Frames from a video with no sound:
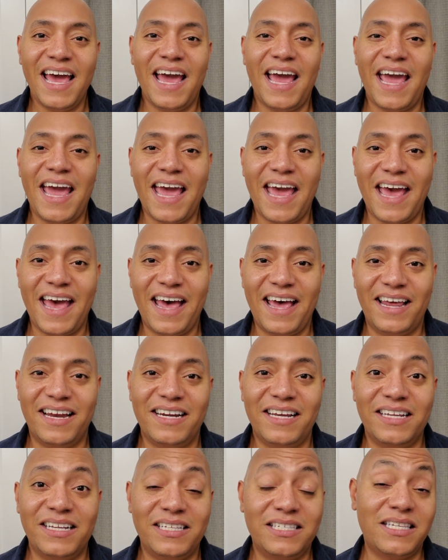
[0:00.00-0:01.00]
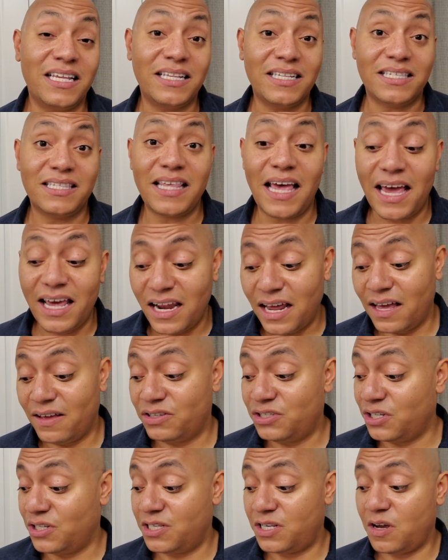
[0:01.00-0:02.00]
And since then,
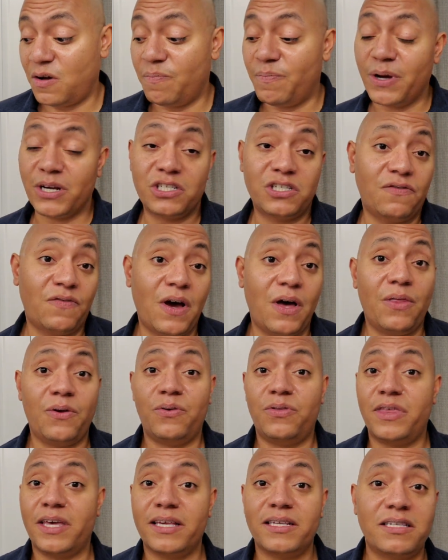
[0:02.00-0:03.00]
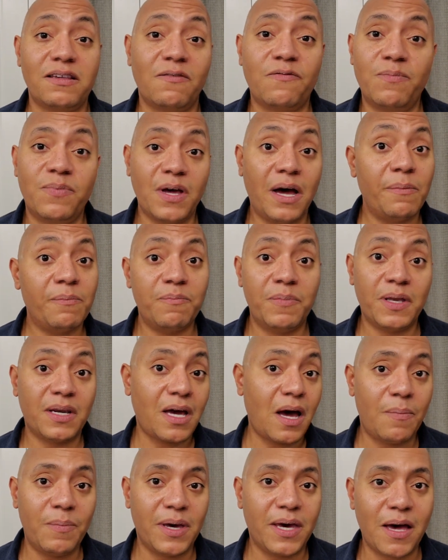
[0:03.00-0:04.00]
just a bunch of other things have been
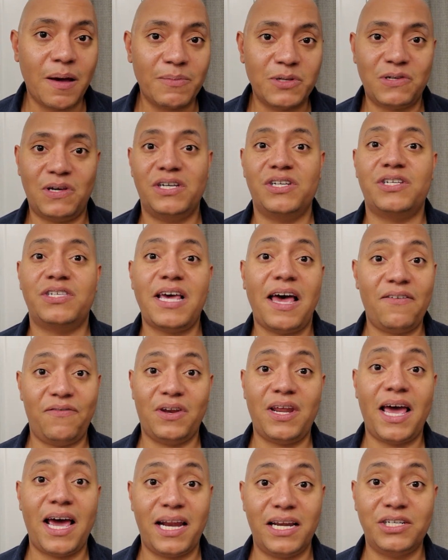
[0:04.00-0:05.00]
coming up, so I just haven't had a